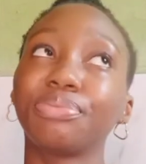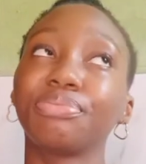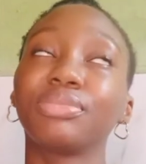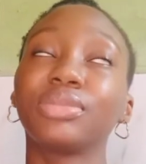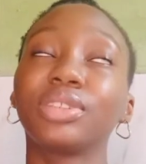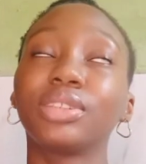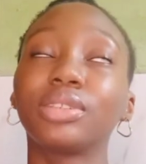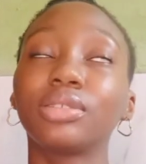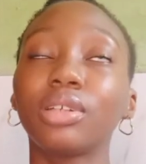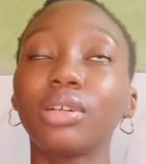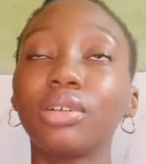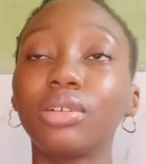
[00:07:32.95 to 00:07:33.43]

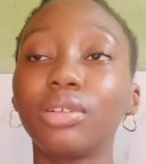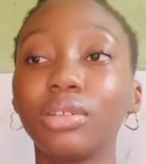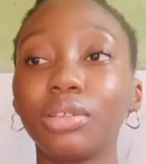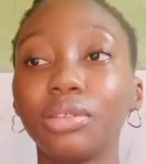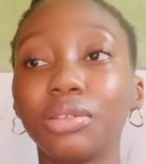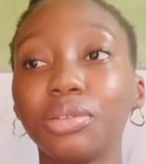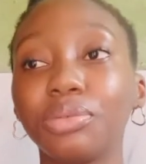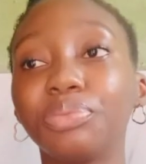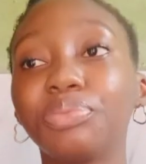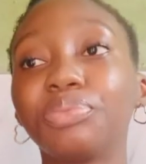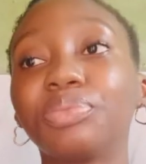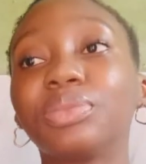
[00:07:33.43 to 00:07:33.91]

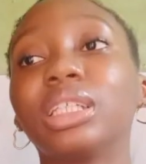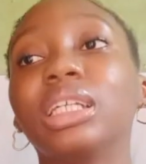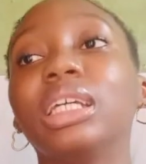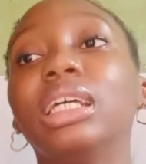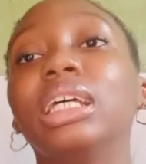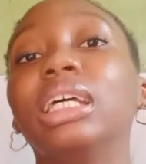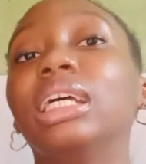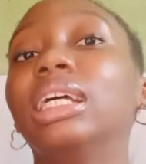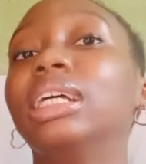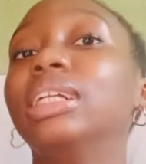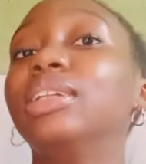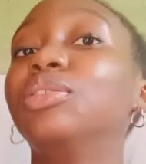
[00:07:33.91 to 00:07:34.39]
So
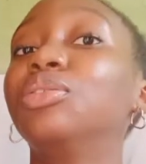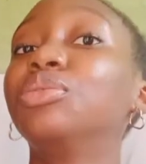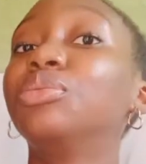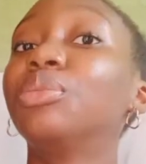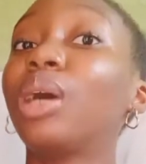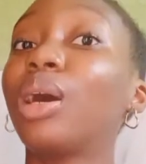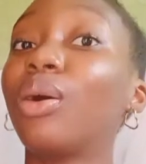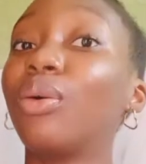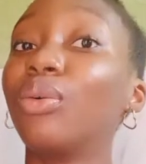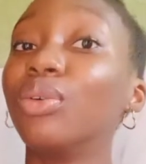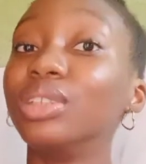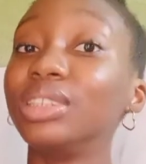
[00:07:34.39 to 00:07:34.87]
the
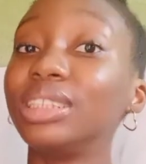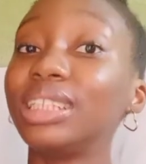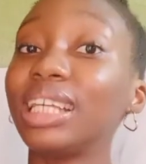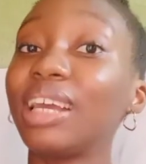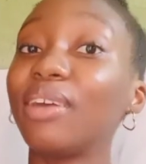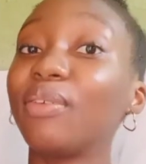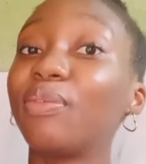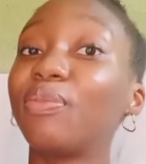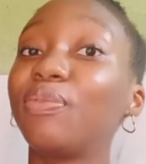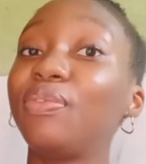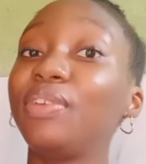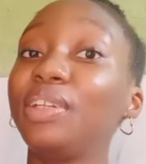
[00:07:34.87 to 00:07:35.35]
woman was there